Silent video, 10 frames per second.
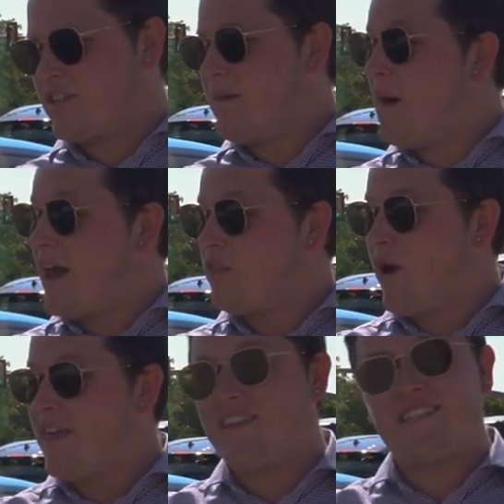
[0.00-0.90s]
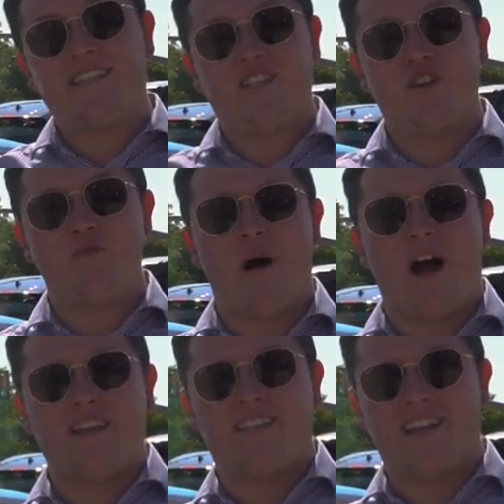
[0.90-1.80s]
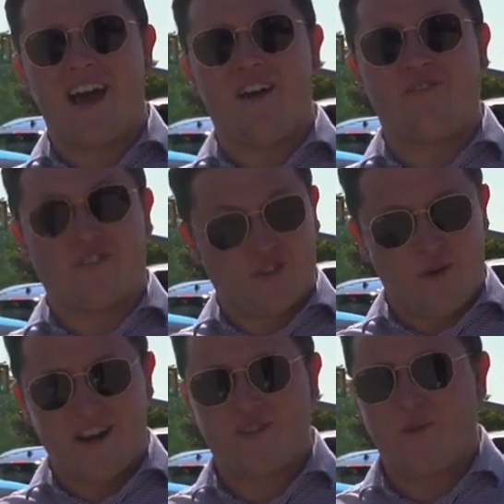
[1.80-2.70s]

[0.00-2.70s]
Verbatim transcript: And by the way, this is a new body style for twenty